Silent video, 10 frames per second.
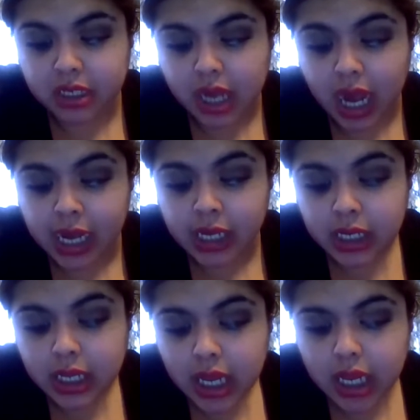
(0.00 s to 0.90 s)
I said,
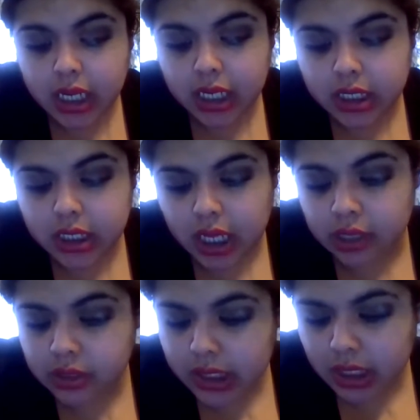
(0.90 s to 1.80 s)
and then she said,
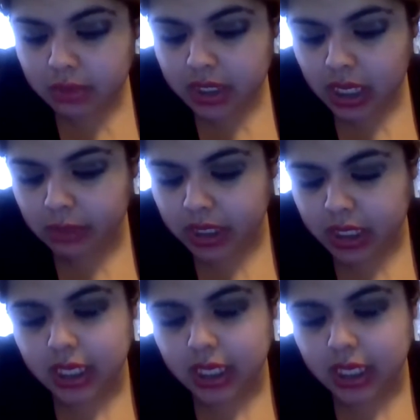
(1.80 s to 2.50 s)
I'm going to tell Miss Thomas.